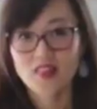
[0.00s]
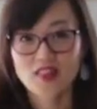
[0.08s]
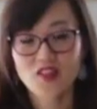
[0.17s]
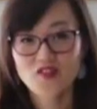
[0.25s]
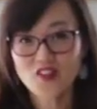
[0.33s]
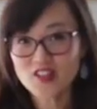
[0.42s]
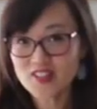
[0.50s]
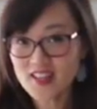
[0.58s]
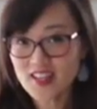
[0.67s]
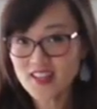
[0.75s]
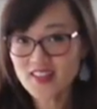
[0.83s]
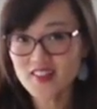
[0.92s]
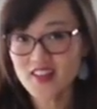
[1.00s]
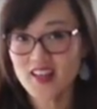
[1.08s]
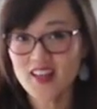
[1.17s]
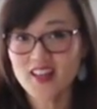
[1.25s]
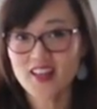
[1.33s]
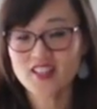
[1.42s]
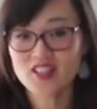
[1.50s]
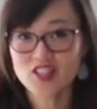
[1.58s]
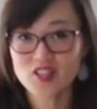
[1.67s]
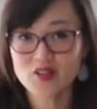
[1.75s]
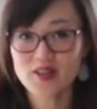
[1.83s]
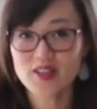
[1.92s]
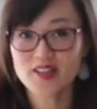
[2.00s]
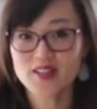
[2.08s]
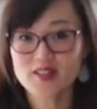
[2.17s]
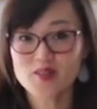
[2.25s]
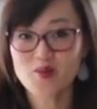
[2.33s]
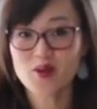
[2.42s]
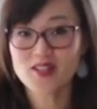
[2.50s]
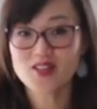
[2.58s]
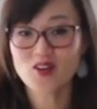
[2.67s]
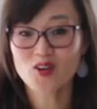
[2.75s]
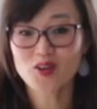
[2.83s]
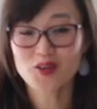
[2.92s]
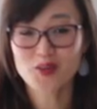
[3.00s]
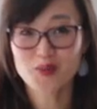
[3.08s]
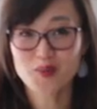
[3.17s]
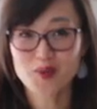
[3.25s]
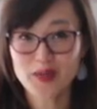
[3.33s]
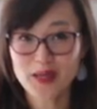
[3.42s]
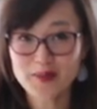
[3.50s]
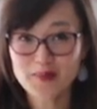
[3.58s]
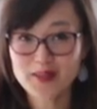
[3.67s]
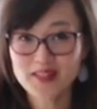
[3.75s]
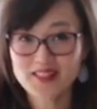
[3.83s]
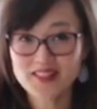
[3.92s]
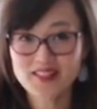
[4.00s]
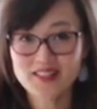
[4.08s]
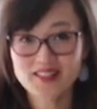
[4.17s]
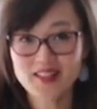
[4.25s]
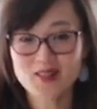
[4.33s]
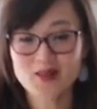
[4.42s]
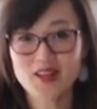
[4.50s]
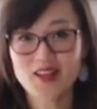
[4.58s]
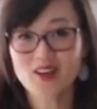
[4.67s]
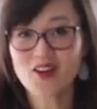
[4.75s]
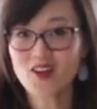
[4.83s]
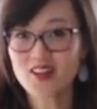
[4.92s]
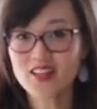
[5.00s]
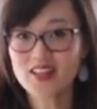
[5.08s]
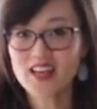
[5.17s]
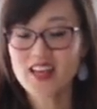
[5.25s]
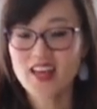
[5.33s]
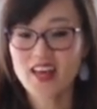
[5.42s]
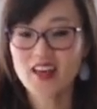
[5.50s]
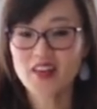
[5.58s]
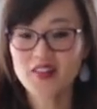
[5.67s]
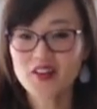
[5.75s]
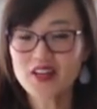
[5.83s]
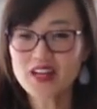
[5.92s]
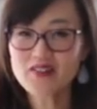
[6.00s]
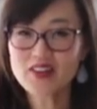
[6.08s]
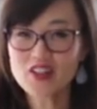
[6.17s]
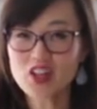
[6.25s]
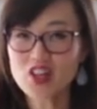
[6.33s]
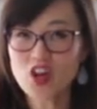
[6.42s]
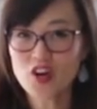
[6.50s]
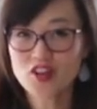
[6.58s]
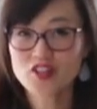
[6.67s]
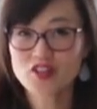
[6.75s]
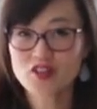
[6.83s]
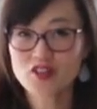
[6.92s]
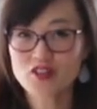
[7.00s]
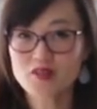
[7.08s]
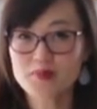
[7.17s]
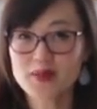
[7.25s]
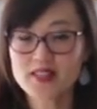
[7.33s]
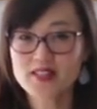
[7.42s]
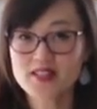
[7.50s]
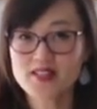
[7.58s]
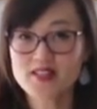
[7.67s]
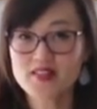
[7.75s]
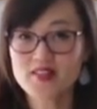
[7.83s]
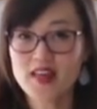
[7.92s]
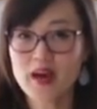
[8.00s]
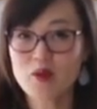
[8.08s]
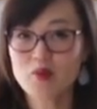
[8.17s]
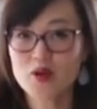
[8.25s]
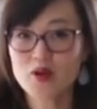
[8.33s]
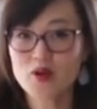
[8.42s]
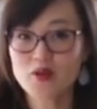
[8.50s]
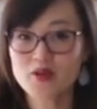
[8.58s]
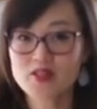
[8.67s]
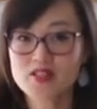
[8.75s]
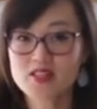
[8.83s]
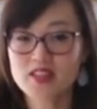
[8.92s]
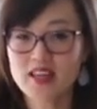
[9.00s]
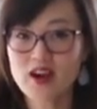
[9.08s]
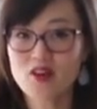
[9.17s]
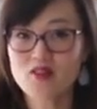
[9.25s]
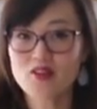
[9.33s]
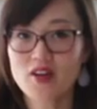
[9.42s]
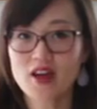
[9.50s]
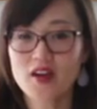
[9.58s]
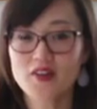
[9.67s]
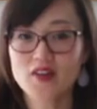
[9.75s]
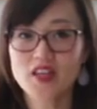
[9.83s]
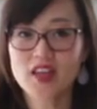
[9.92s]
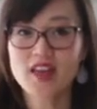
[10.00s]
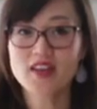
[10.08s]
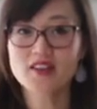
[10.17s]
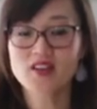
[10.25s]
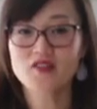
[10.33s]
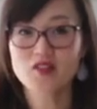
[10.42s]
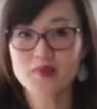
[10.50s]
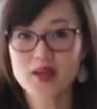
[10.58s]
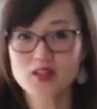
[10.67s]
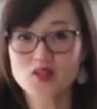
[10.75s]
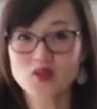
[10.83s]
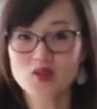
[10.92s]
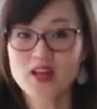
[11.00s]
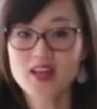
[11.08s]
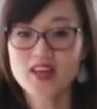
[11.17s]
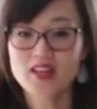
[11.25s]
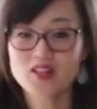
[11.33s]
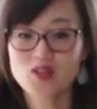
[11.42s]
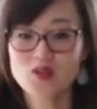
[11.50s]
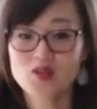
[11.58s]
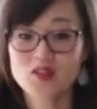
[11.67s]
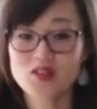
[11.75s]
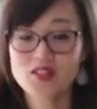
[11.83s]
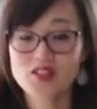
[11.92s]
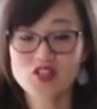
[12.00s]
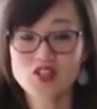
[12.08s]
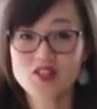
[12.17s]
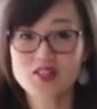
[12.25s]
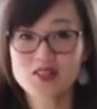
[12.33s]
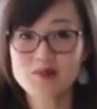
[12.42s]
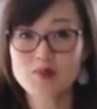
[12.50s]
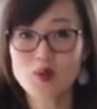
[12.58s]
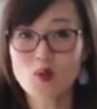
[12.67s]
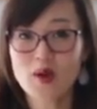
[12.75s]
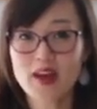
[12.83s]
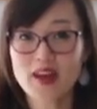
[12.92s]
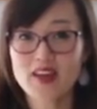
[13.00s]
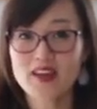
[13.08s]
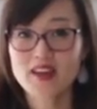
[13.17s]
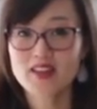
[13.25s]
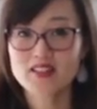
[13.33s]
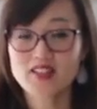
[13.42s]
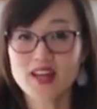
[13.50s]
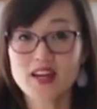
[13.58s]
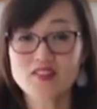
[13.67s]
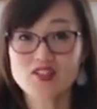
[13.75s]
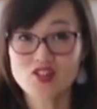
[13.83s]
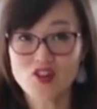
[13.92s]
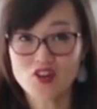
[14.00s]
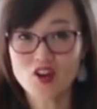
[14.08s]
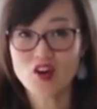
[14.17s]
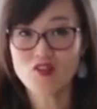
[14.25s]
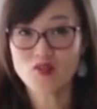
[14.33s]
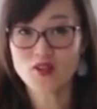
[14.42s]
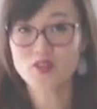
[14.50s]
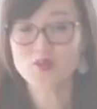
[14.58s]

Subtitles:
The first thing that I like to do is what's called the bookend pieces. That's what I call it. And they're kind of like the larger pieces that will stick out at the end of your mantle. And so this is just a simple way to kind of start off when